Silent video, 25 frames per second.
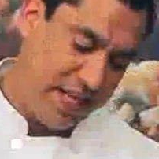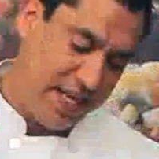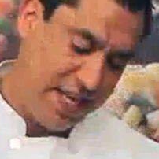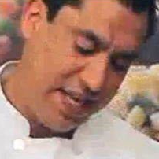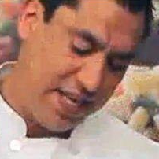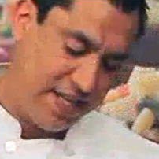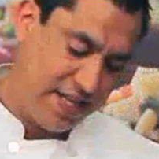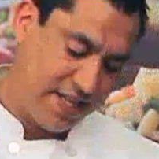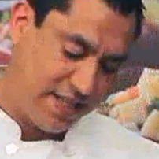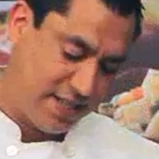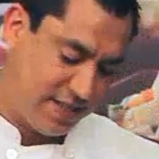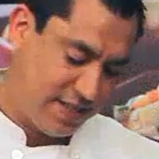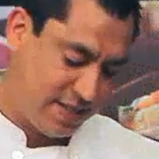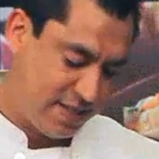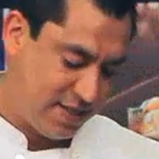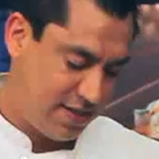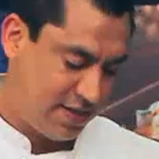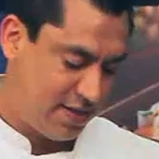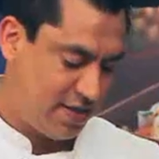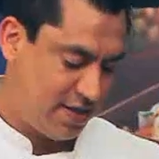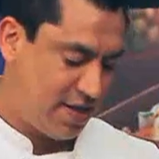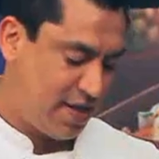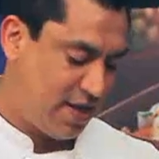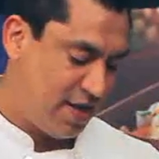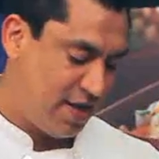in
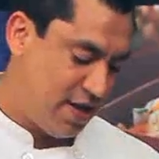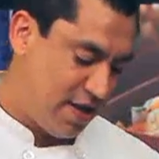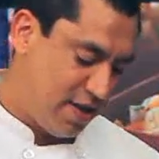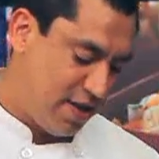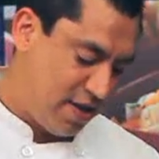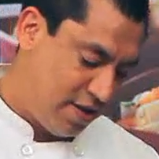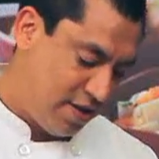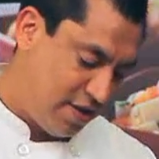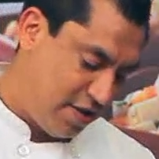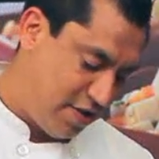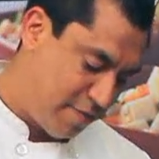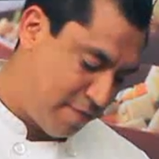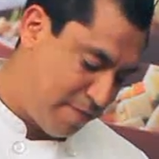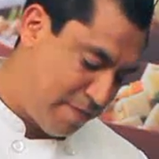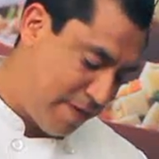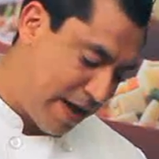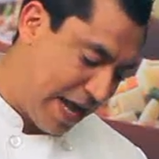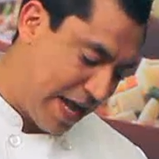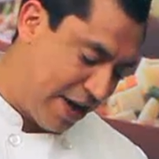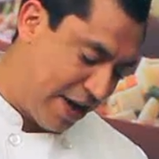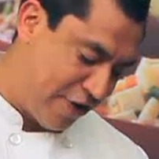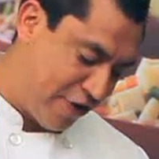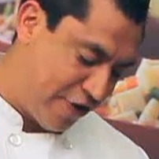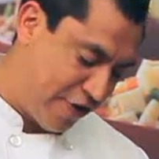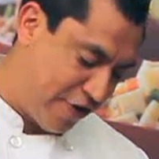your
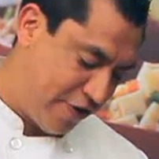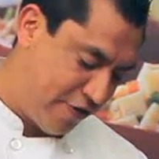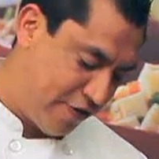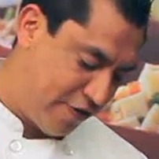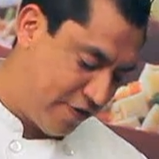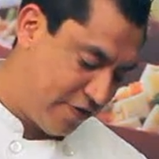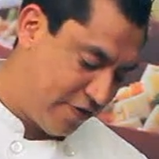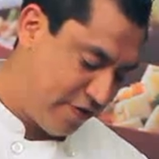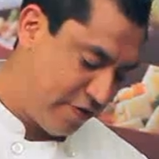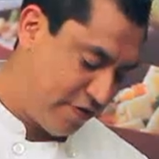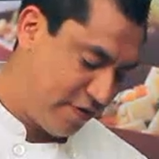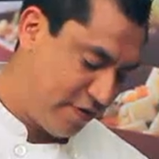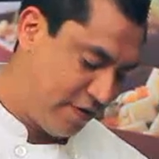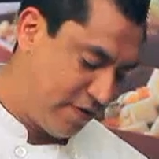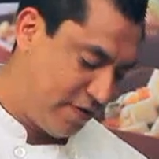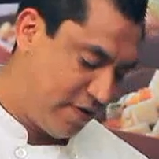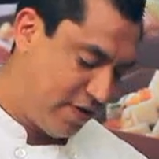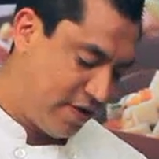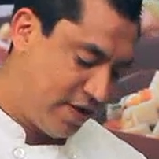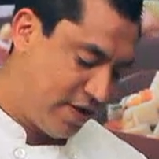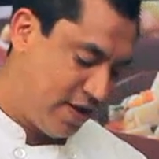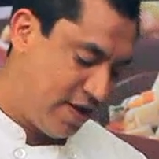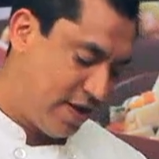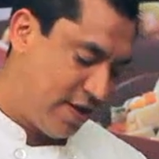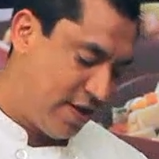batter,
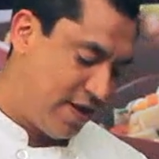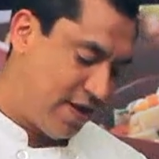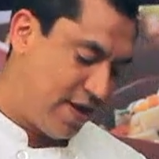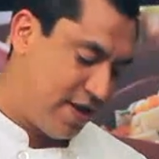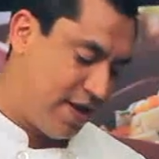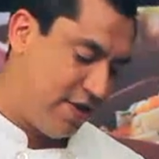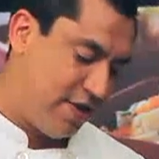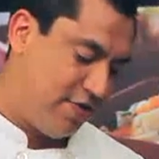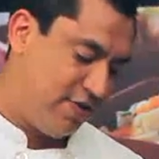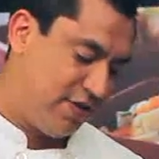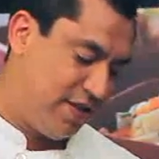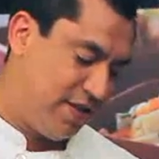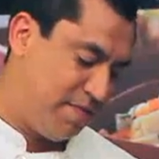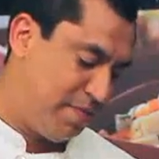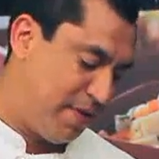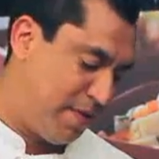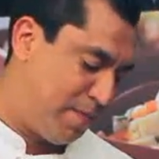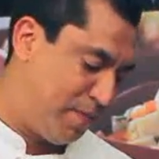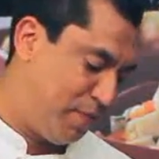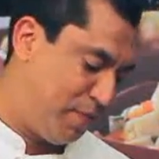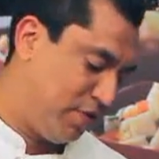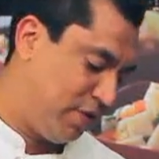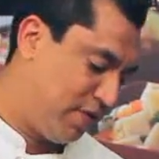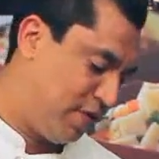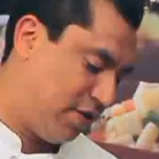and you simply
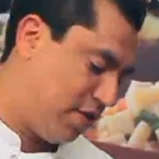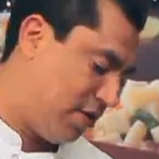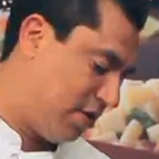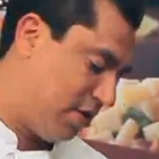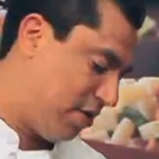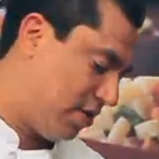put